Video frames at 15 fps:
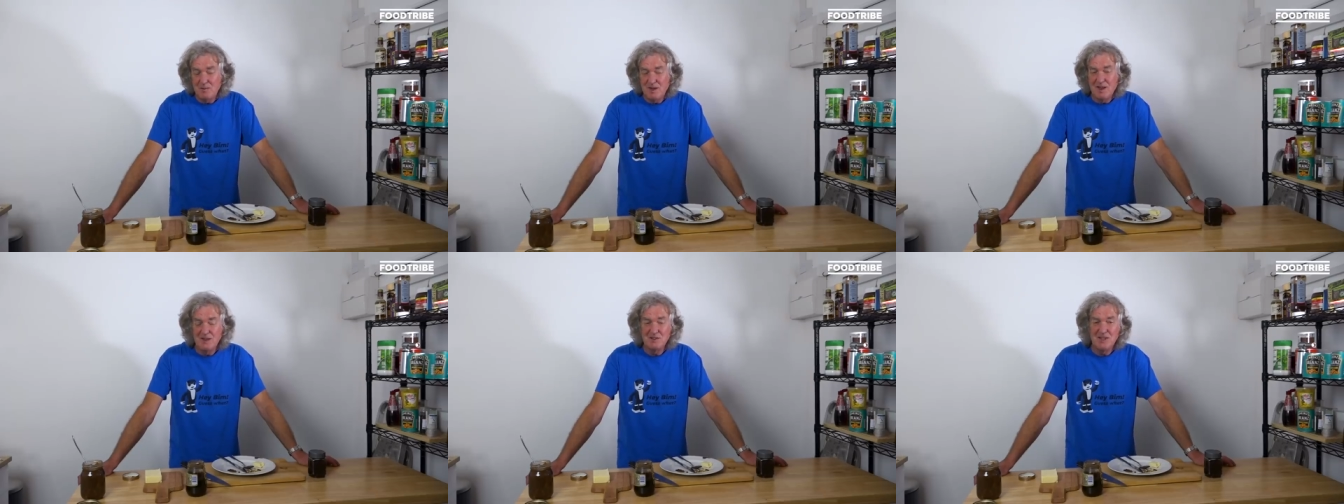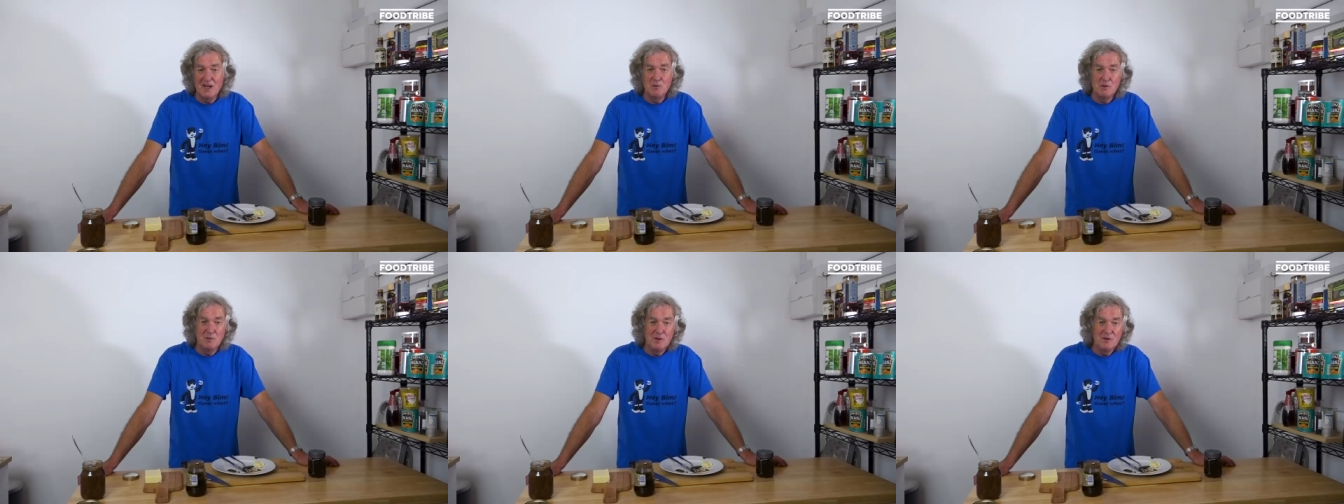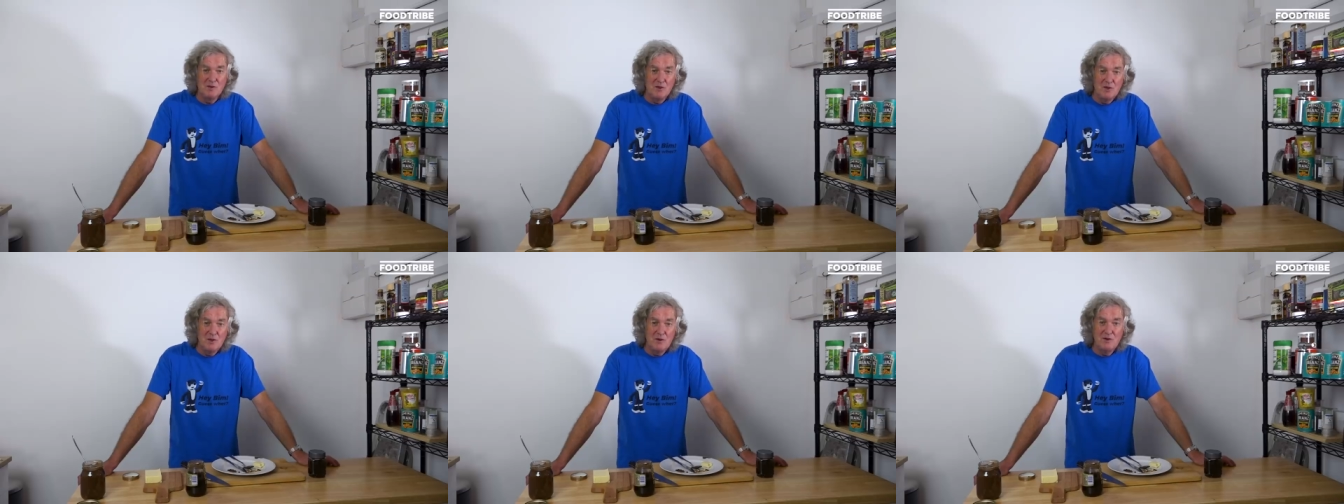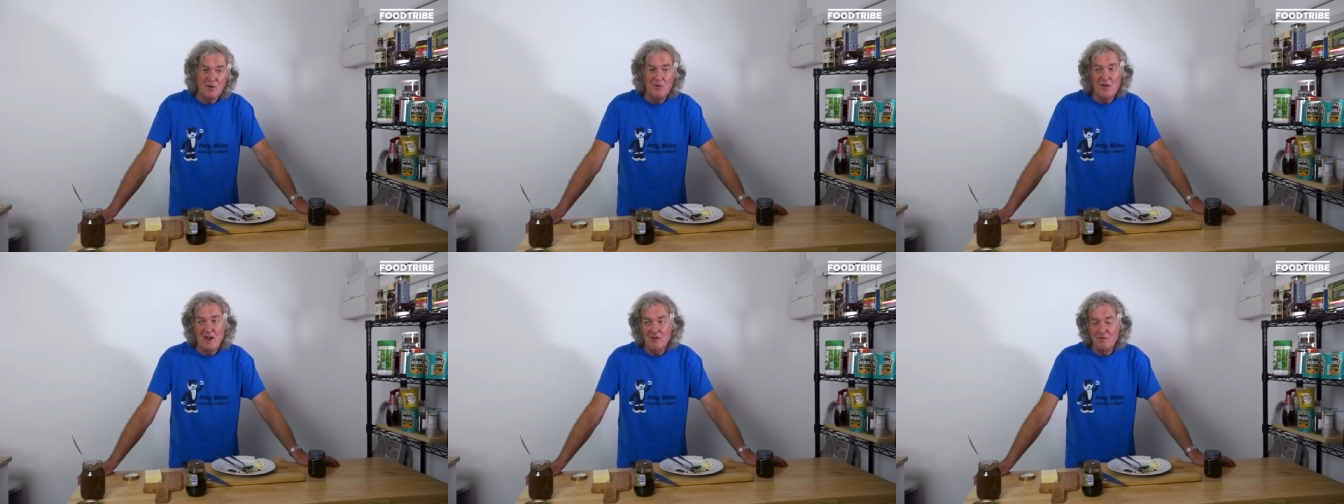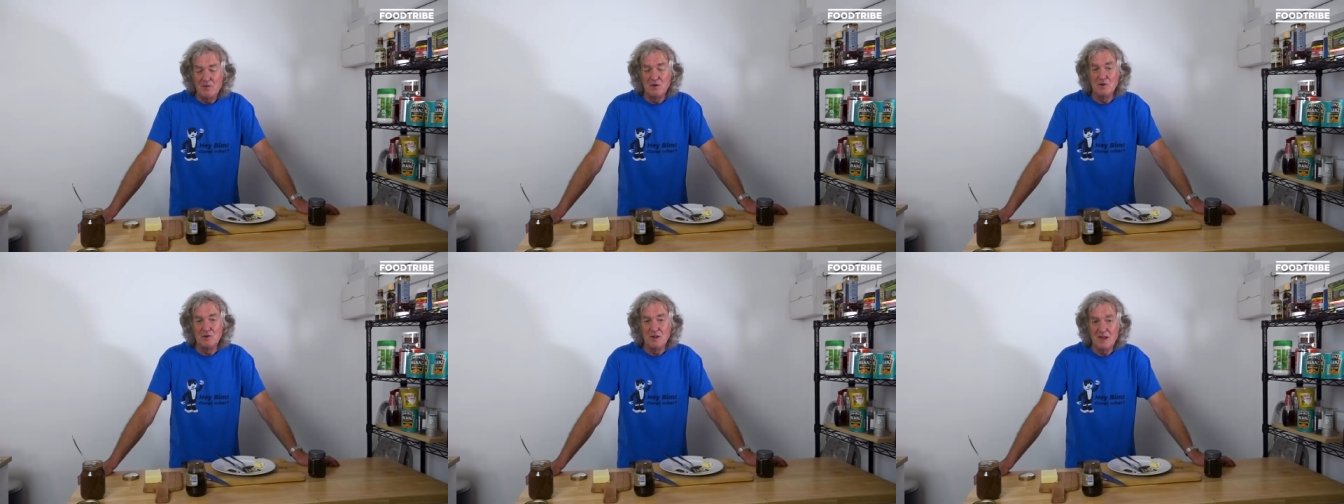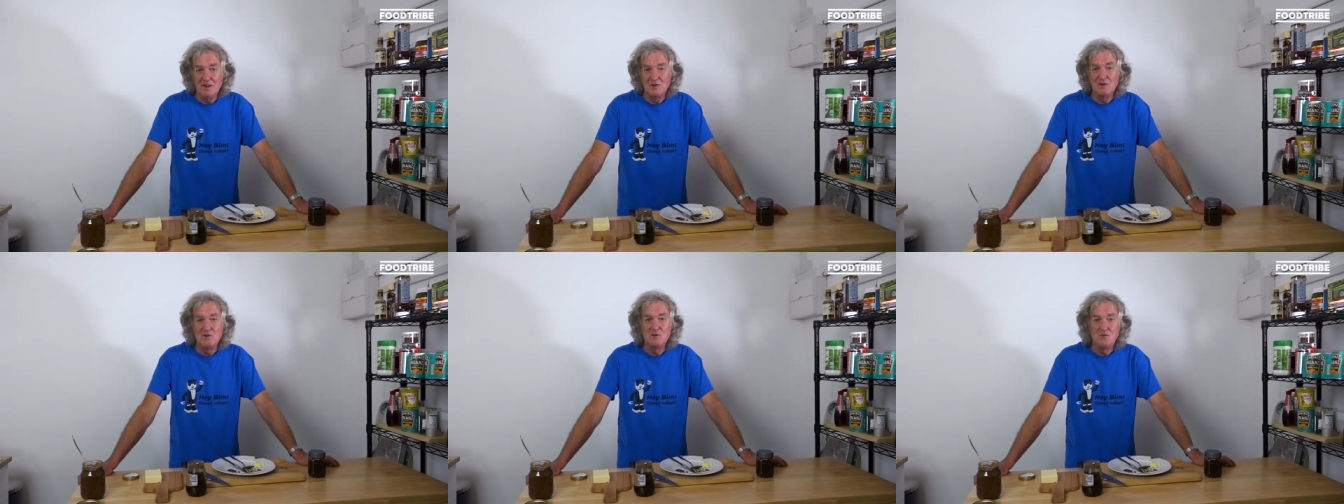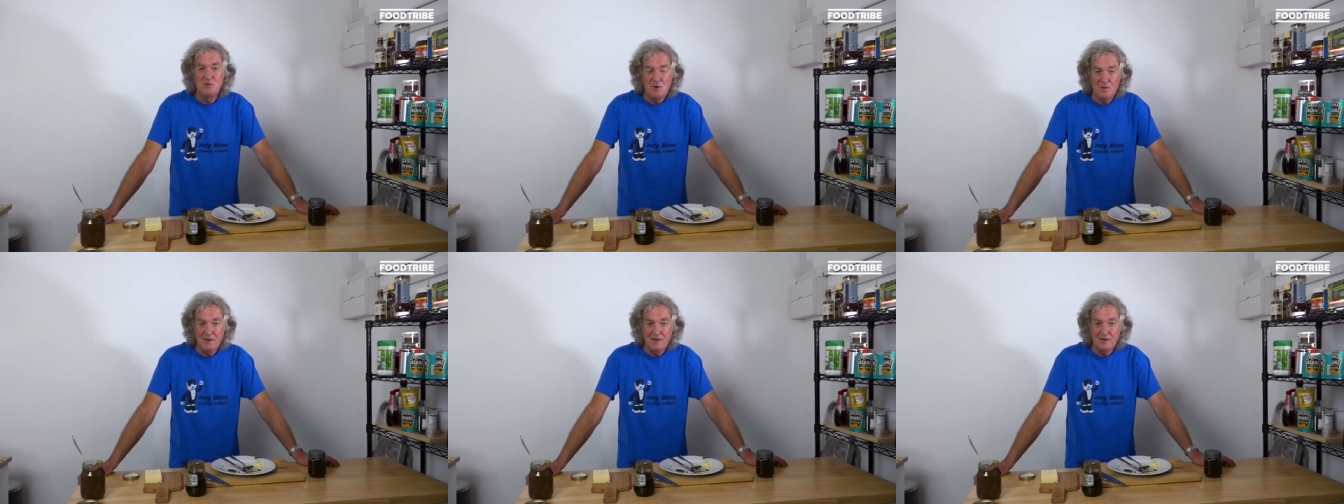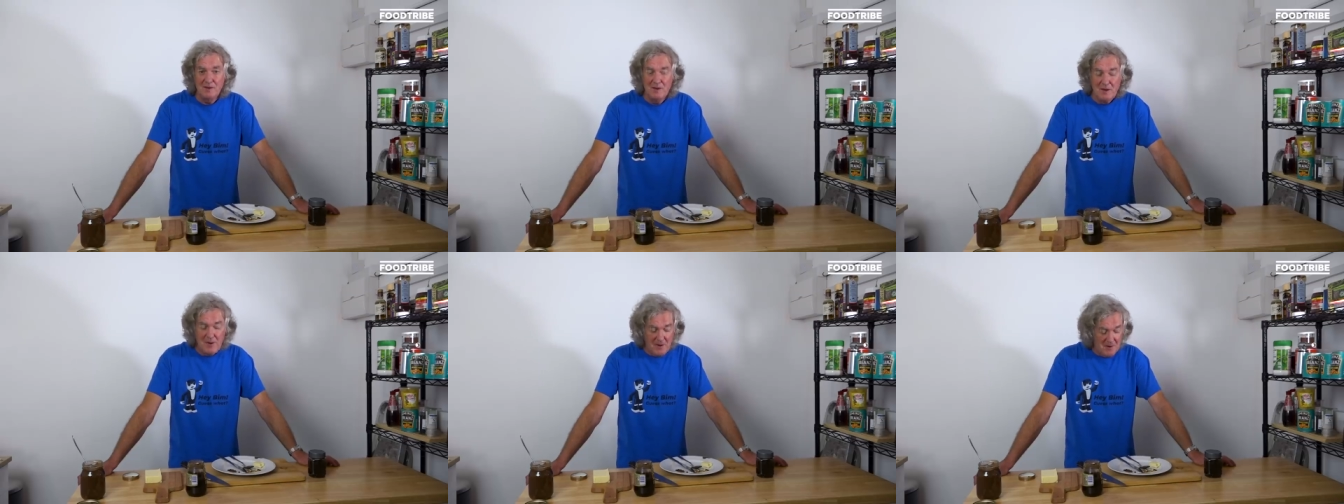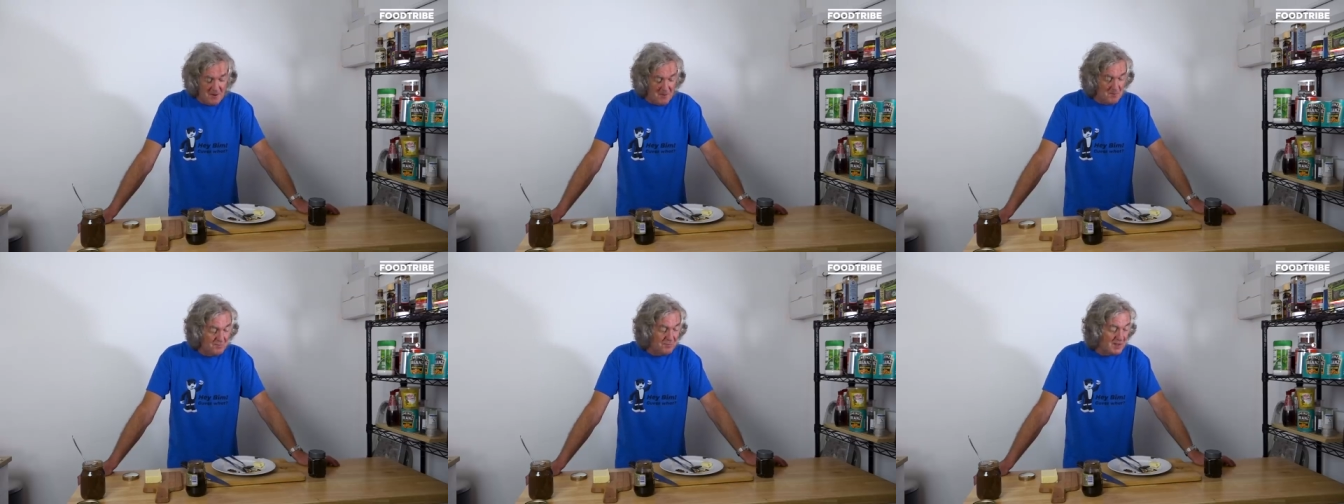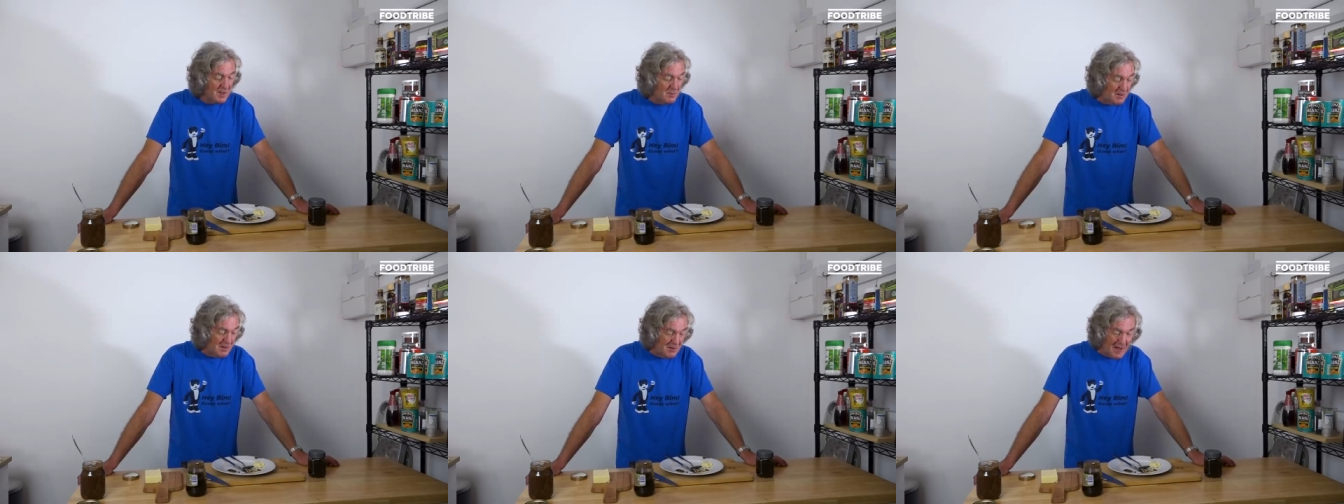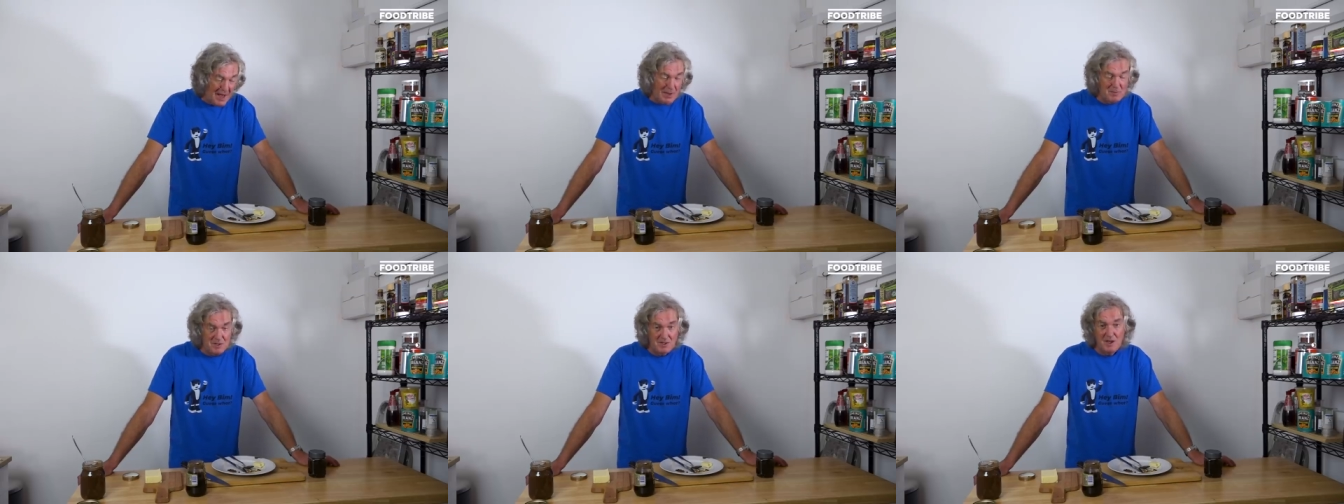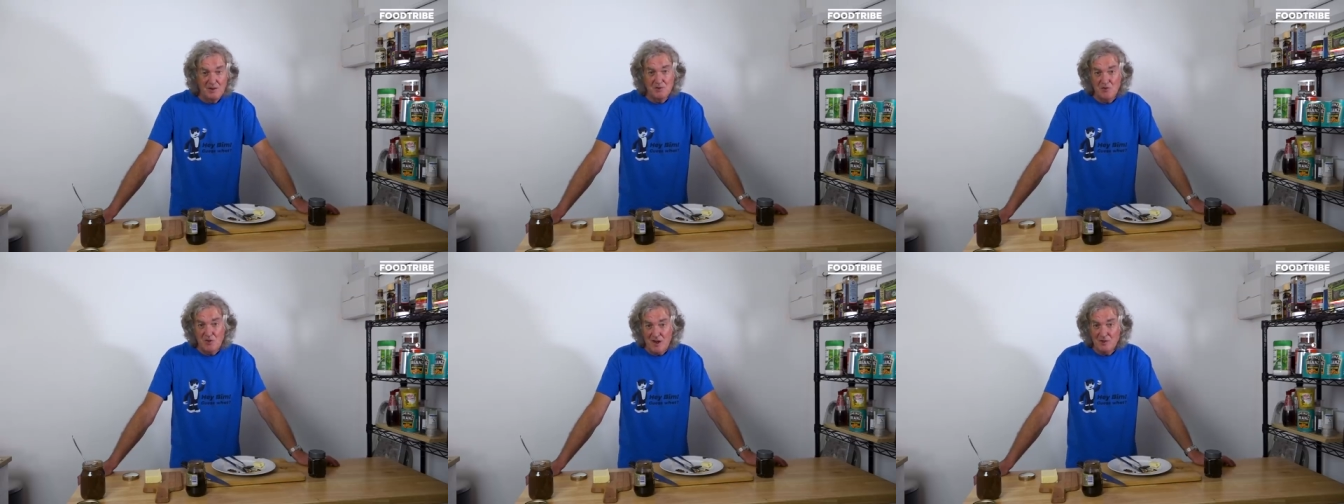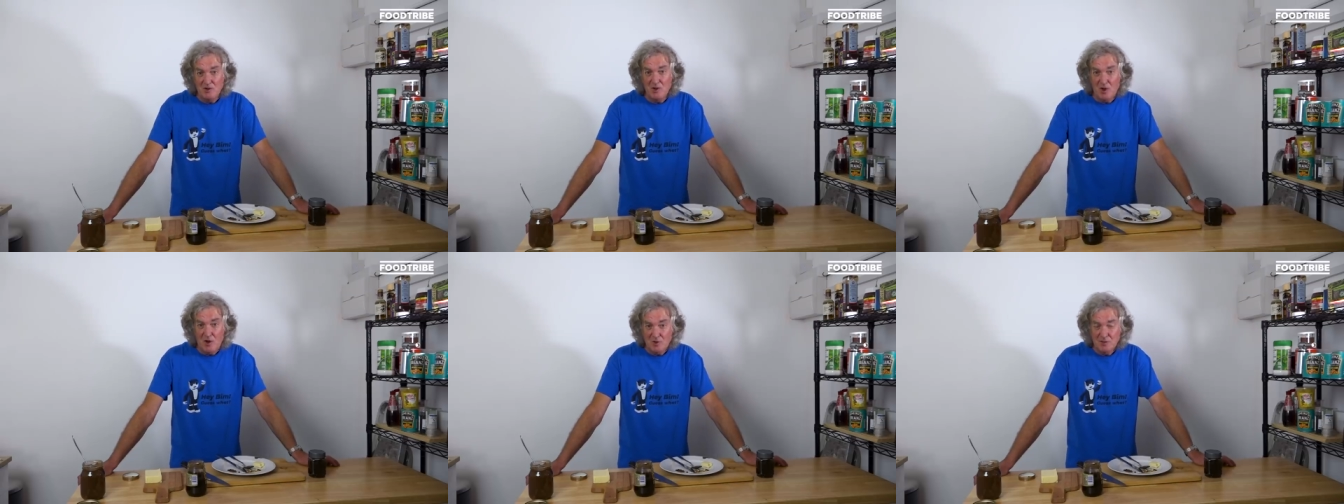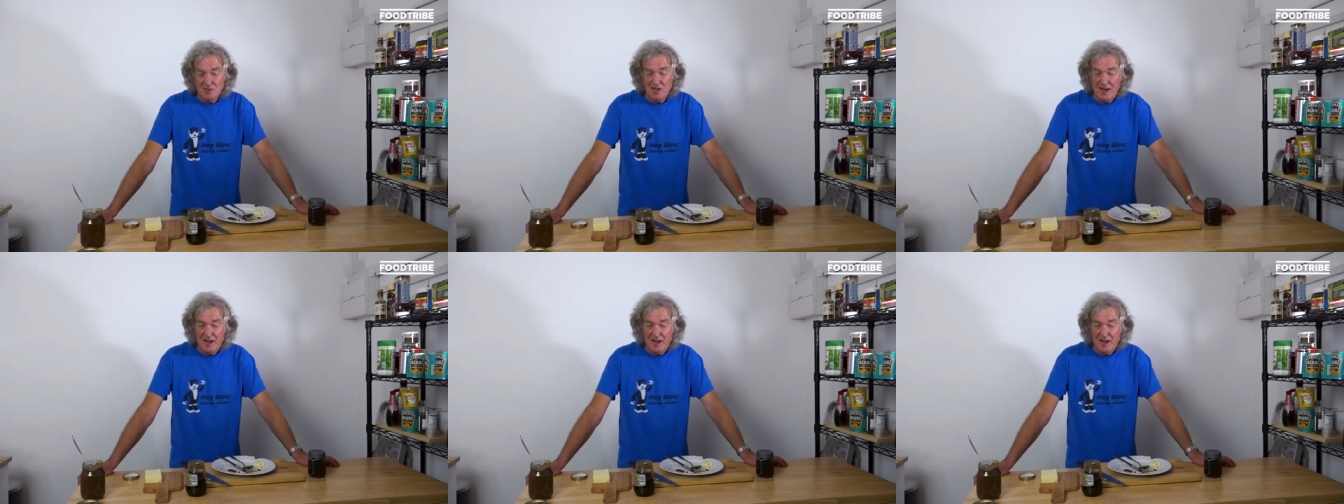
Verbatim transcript: because that would be rude and therefore your lunch is ruined. But if you happen to go to Rachael Hogg's